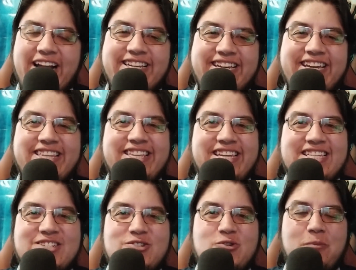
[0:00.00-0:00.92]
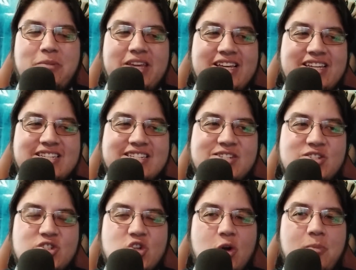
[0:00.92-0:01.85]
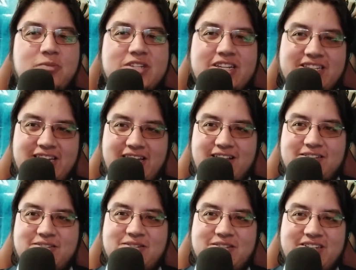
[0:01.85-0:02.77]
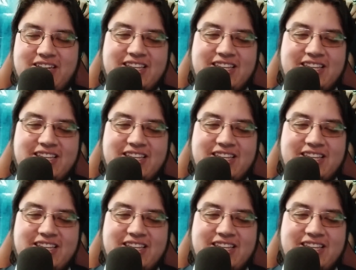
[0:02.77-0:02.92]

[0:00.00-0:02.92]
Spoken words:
And he needs to be something else.